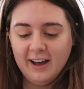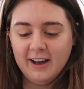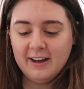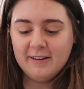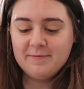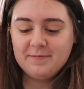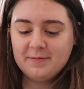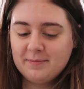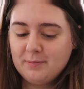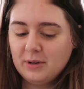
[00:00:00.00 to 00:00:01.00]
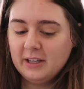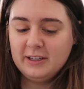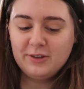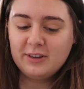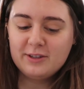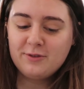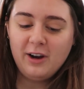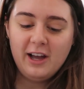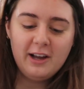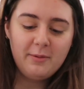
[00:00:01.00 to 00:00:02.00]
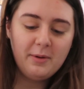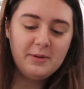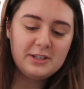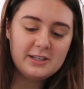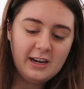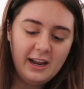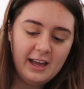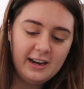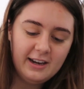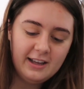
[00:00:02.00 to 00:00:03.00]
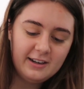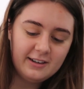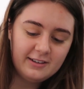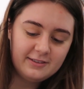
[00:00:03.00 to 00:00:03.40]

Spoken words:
Probably doing this wrong, but we're just gonna add it in.